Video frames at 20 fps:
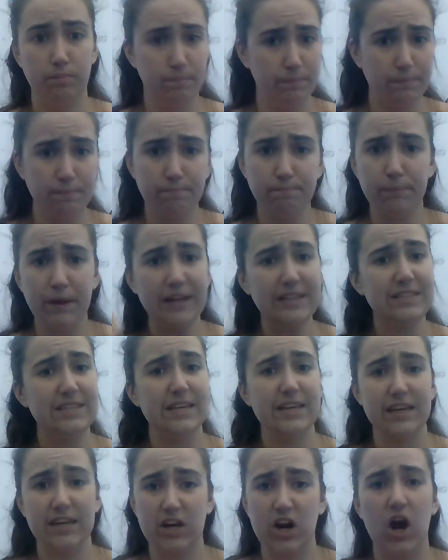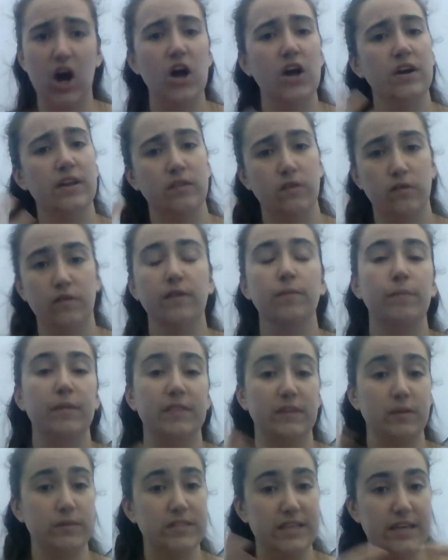painting and art and those things, but there
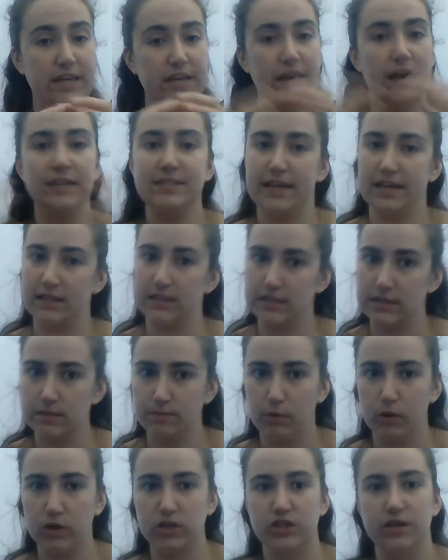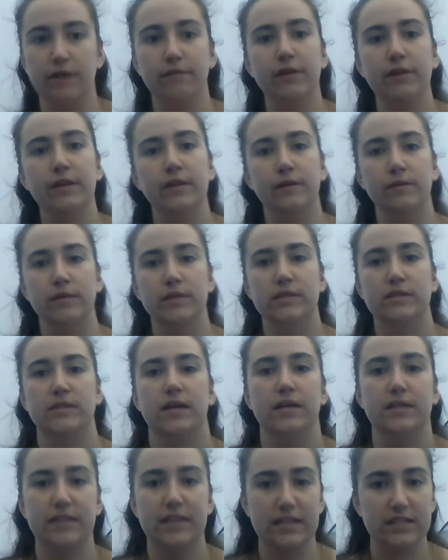was a dance portion of it, and there was
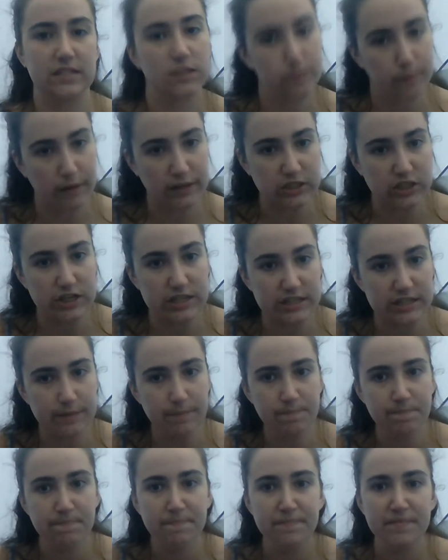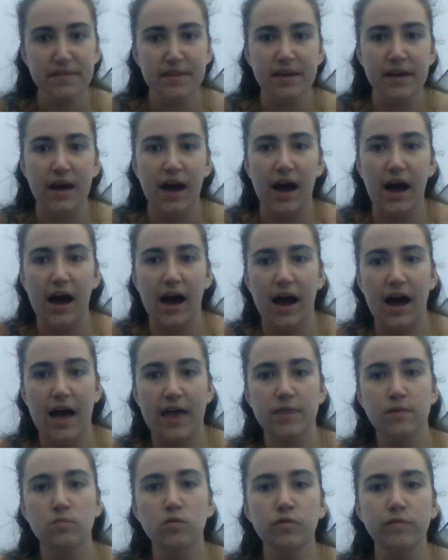dance expressionism. And the
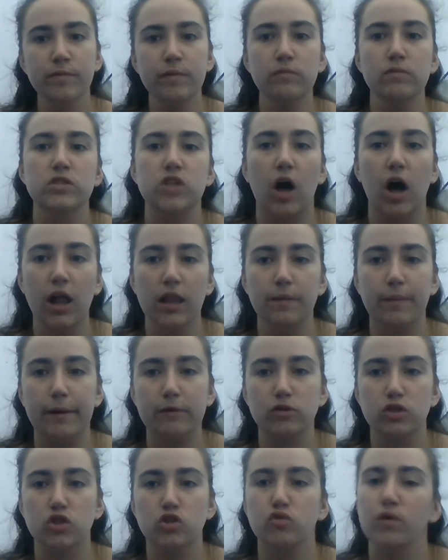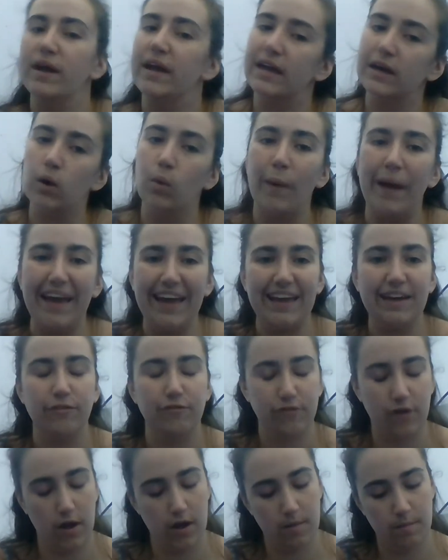movement was all about straying away
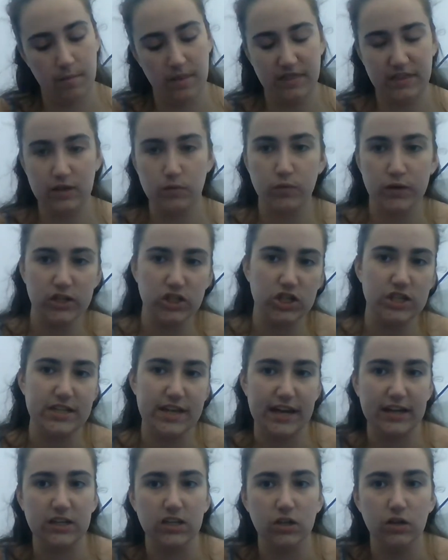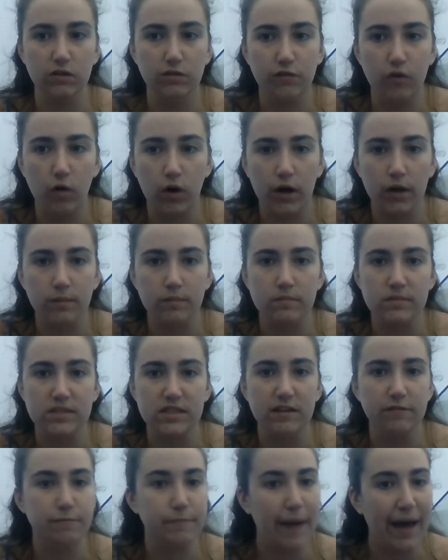from the rigid technical forms
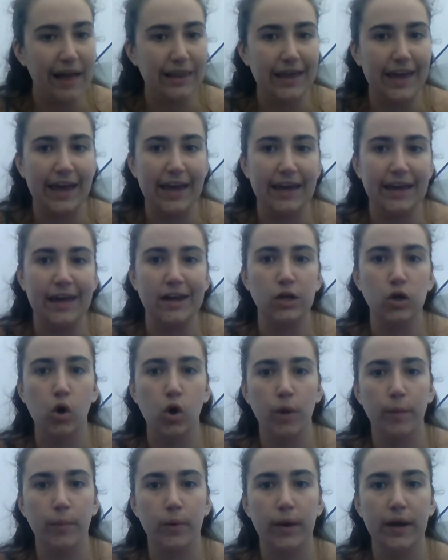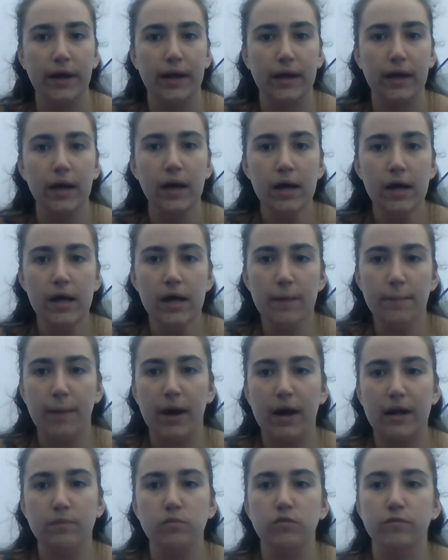of ballet and incorporating body
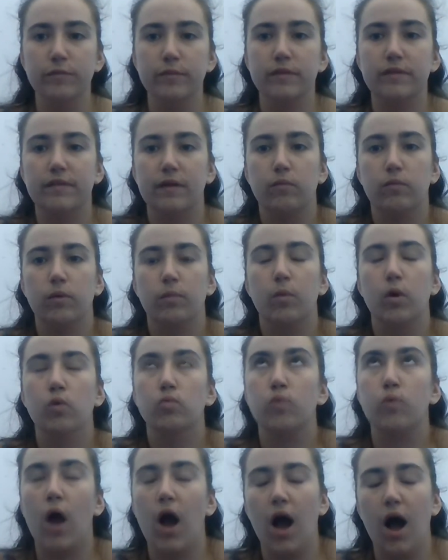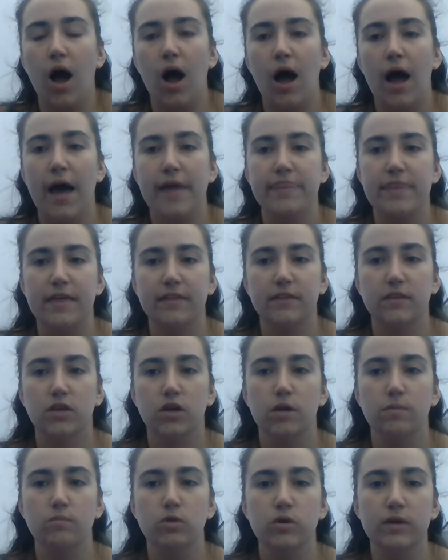movements that were more raw and that
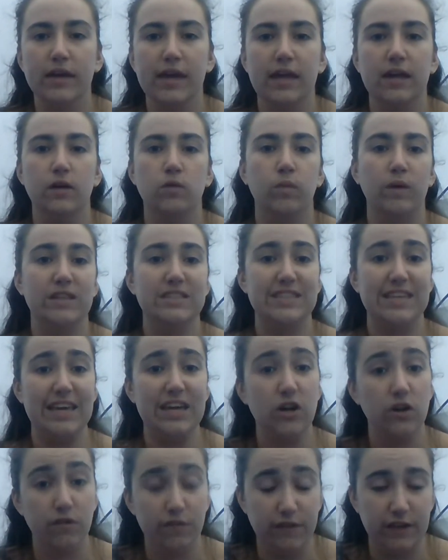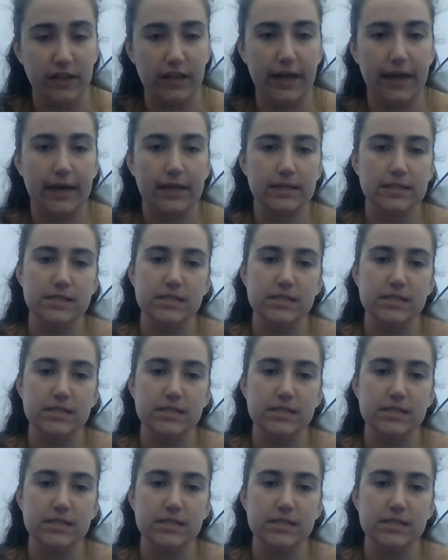communicated one's inner feelings.